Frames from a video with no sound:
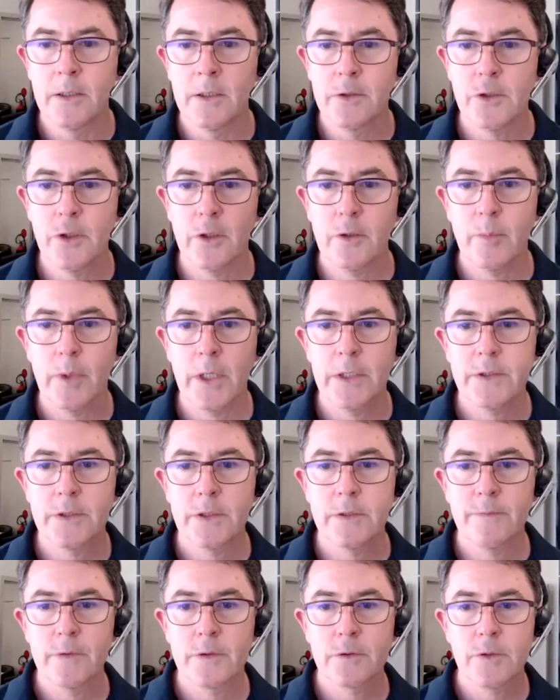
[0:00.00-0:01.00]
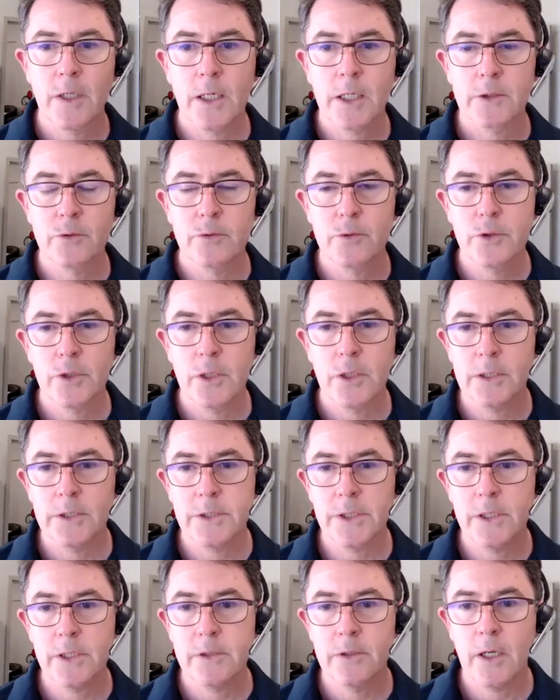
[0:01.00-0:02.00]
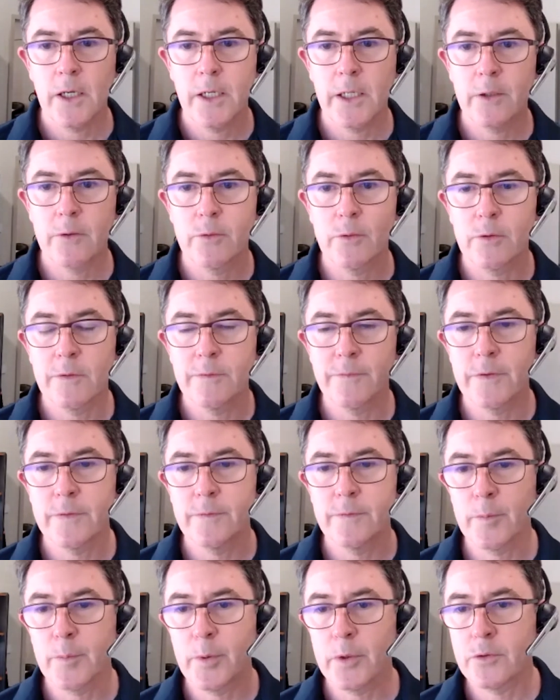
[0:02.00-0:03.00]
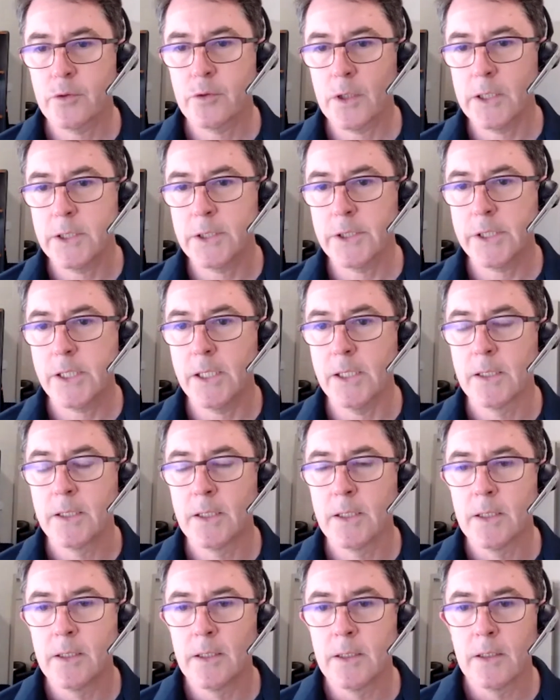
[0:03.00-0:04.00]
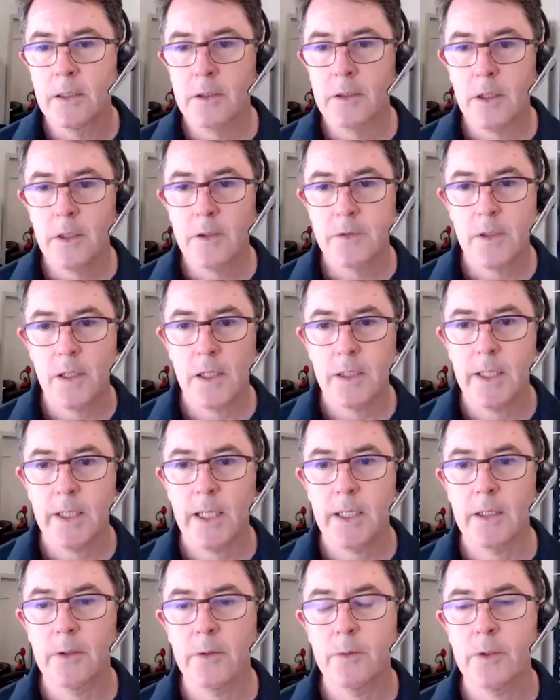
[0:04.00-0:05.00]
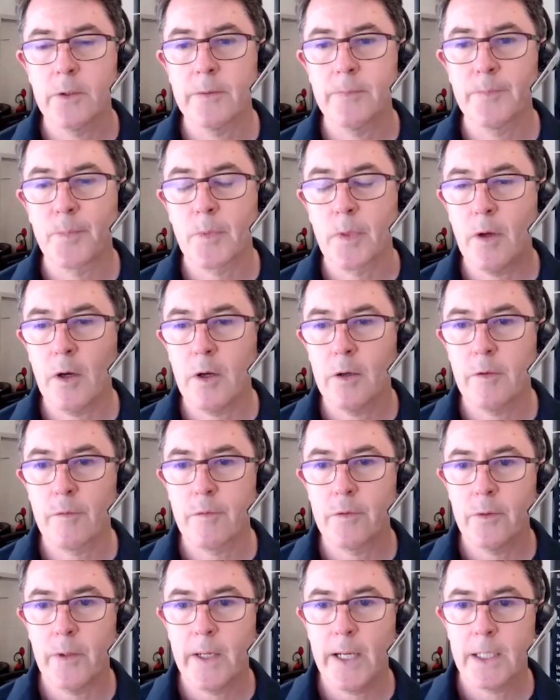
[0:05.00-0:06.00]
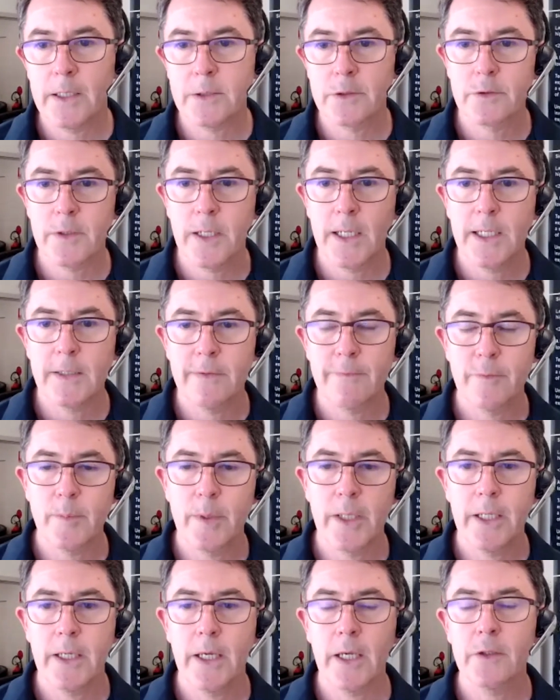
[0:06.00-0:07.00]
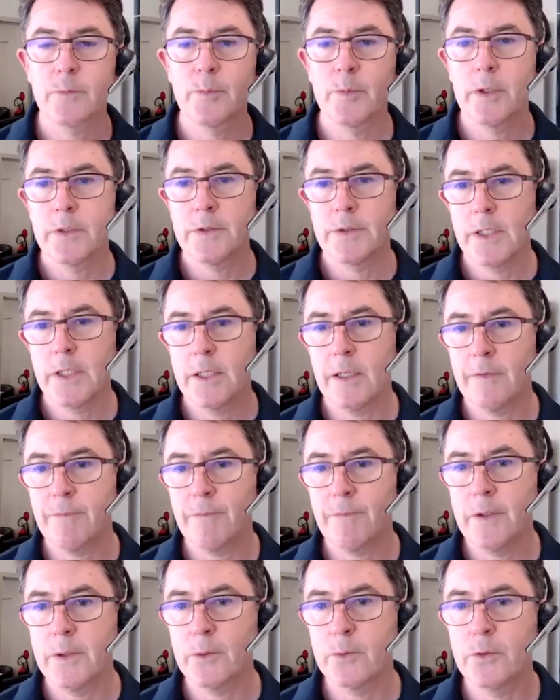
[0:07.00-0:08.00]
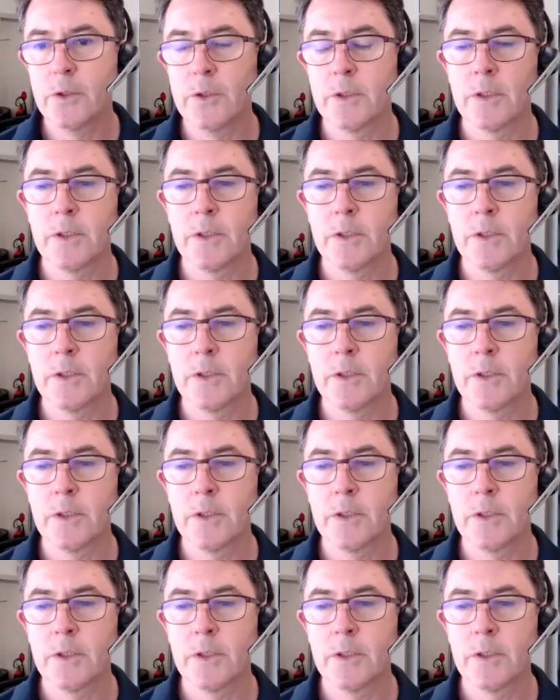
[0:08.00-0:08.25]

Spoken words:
John Beeson for structural geology, Tony Crawford for petrology, guys like that who are known throughout Australia for being experts in their field.